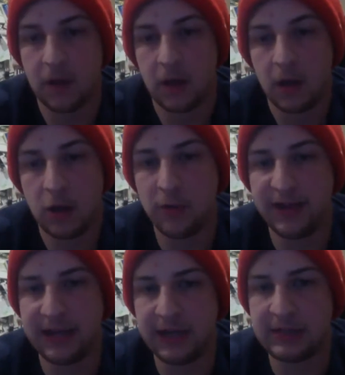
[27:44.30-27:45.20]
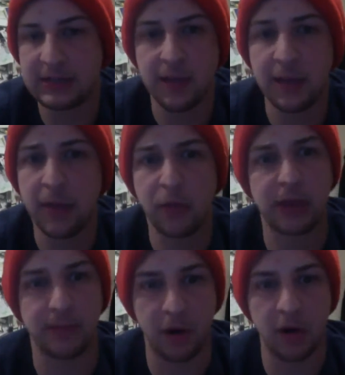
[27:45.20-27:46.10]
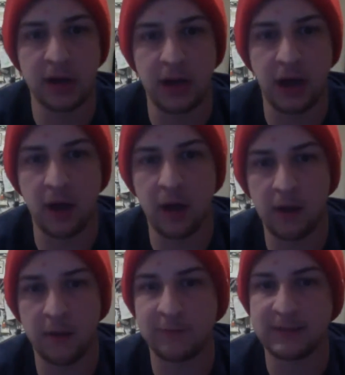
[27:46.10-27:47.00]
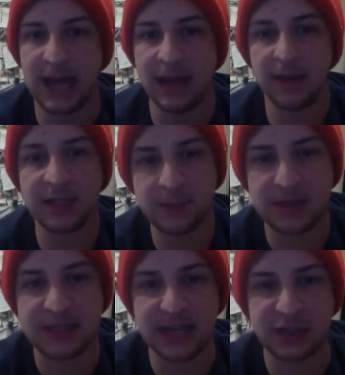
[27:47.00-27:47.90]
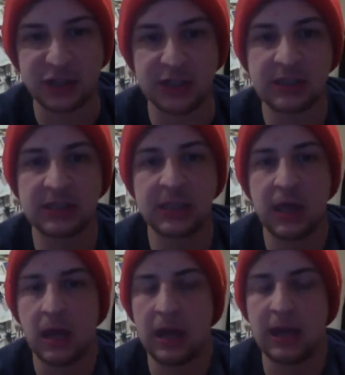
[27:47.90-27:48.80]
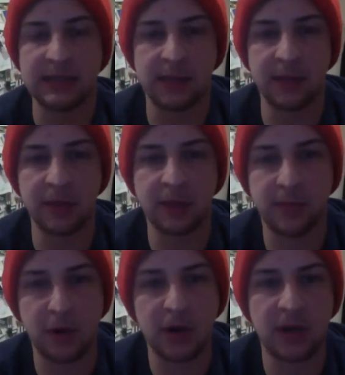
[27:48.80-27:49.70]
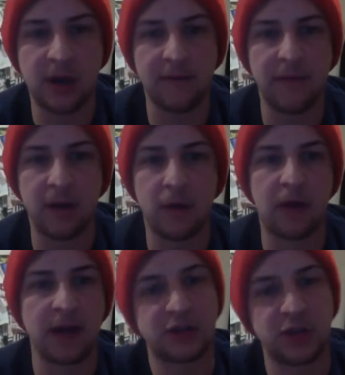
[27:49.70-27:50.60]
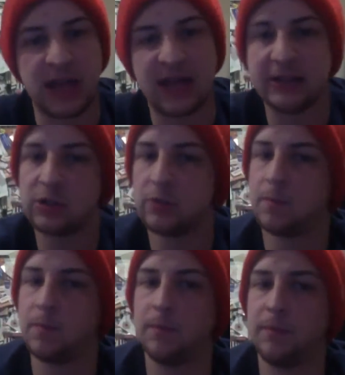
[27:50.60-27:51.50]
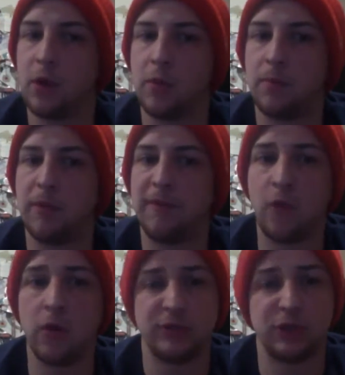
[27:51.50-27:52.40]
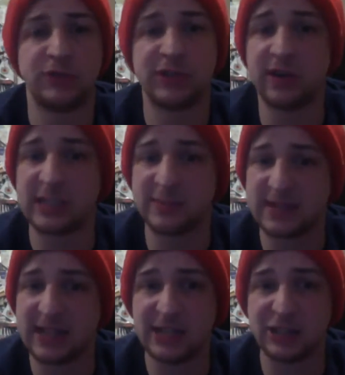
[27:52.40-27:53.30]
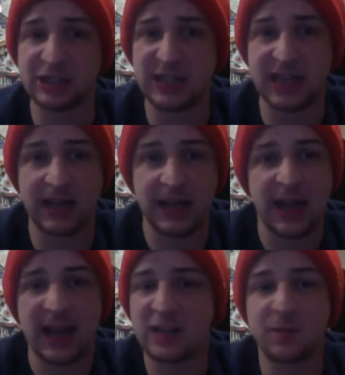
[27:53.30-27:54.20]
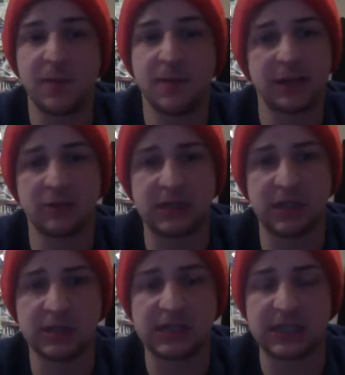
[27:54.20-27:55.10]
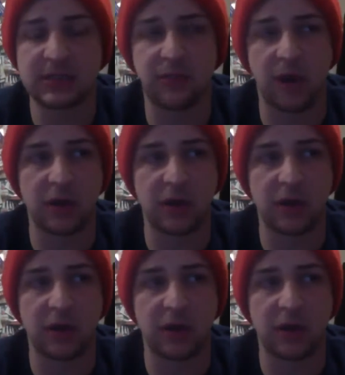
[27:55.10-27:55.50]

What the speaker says: No, he's coming in with the burden of title expectations. He's coming in with the burden of a roster that needs to, perform to certain expectations, and it's been mixed results thus far.